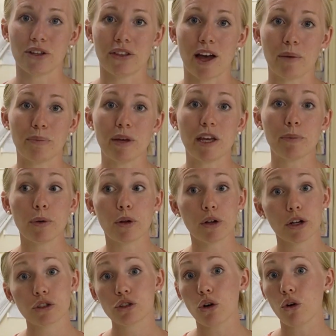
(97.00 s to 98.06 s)
that people
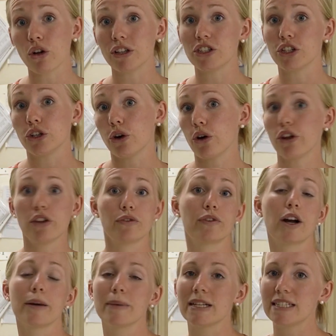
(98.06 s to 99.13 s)
are told to go to the
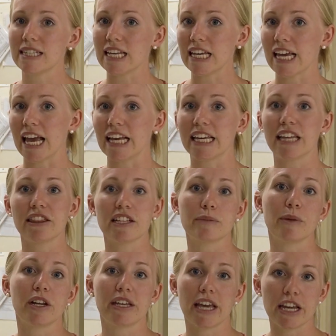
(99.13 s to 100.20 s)
pharmacy and get this
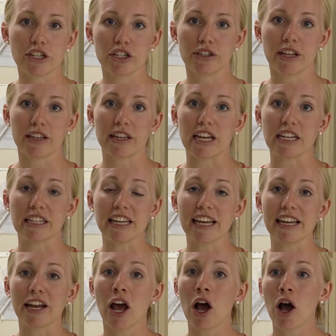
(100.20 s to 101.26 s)
medication that they
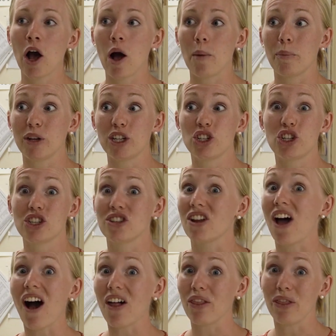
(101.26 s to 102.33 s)
need, but it's just
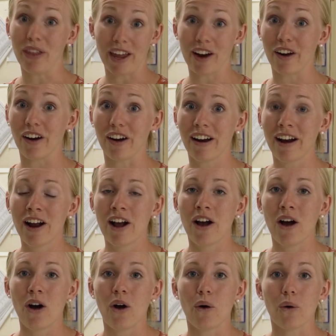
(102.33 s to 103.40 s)
not there.
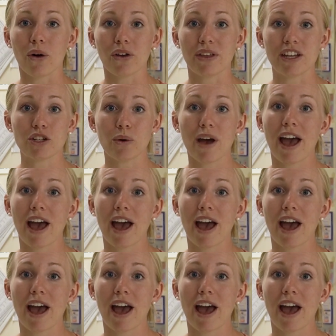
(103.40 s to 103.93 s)
Or they don't